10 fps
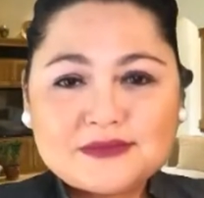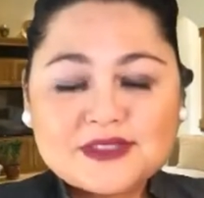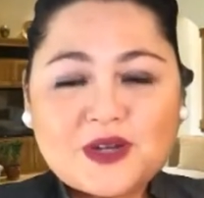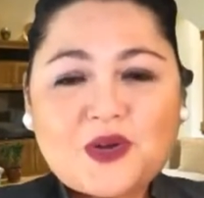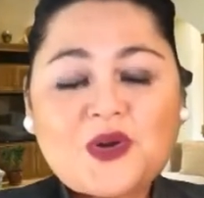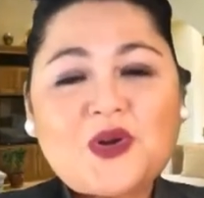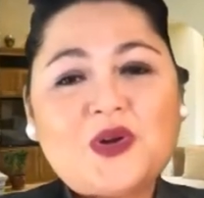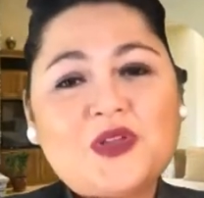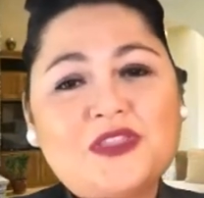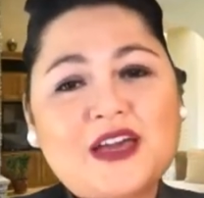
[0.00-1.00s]
Oh,
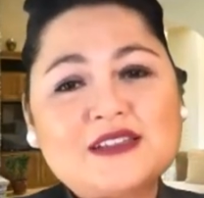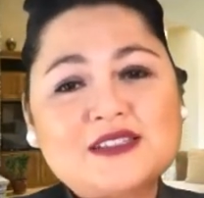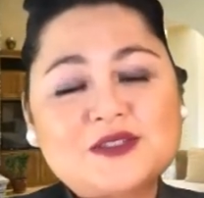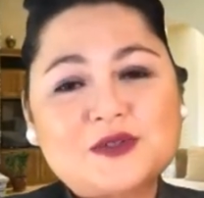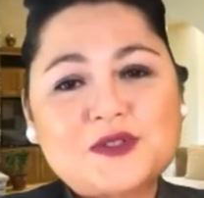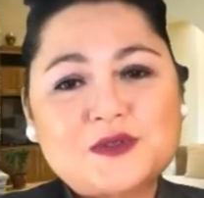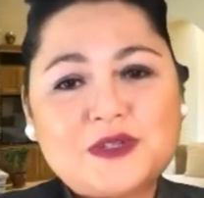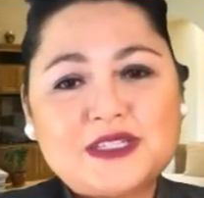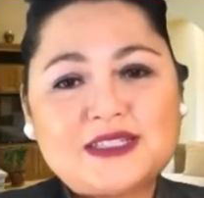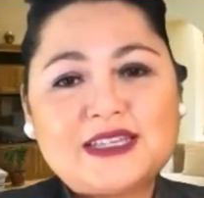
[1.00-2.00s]
that's so sweet.
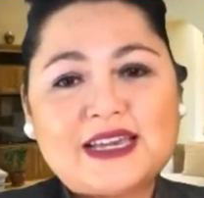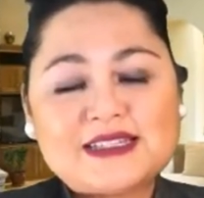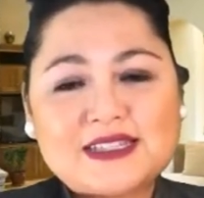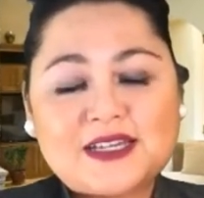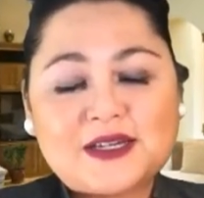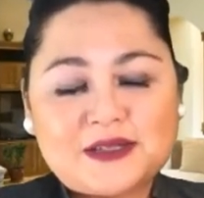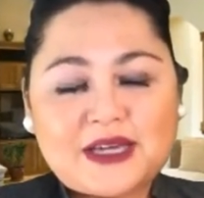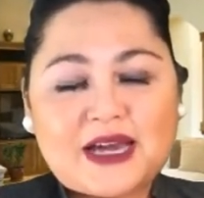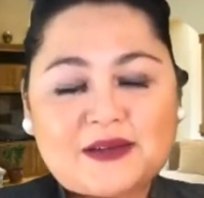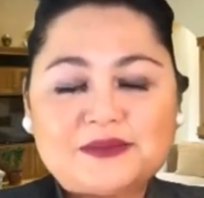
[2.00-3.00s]
Yes,
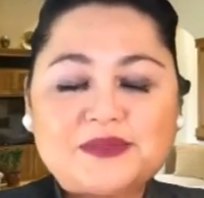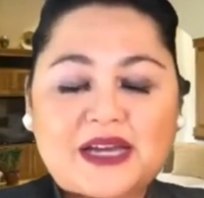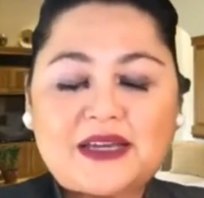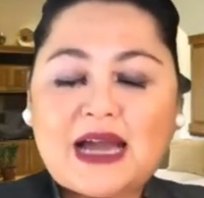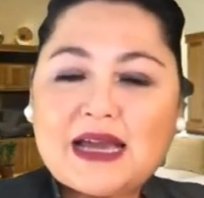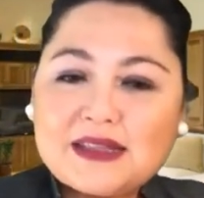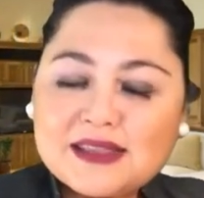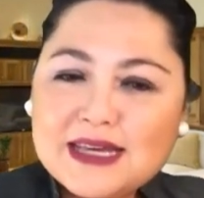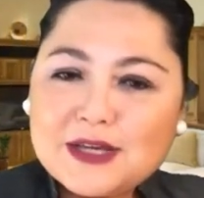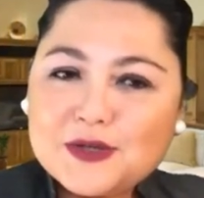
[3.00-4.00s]
I
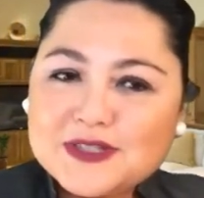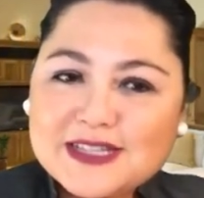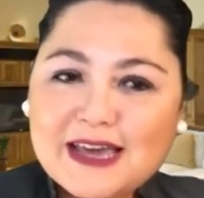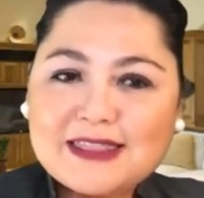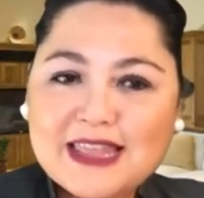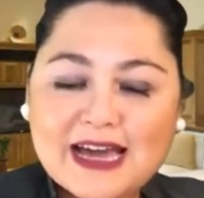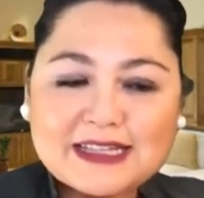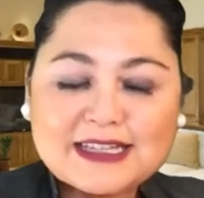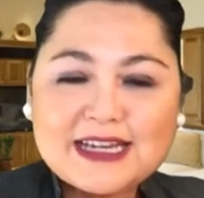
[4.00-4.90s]
think you said that